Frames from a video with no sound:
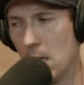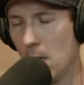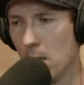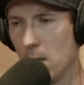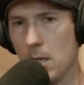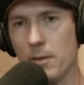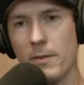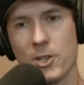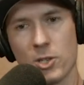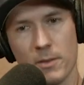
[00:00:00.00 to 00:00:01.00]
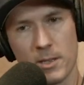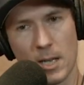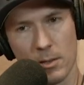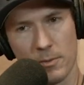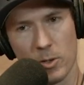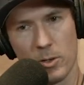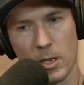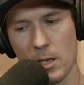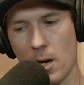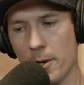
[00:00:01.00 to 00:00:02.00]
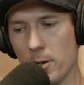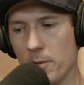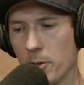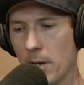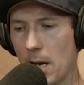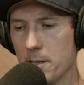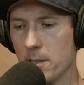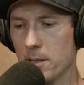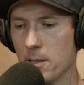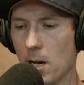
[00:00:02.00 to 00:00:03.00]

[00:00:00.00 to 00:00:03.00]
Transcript: Very the invention of the telephone in honor of your guys'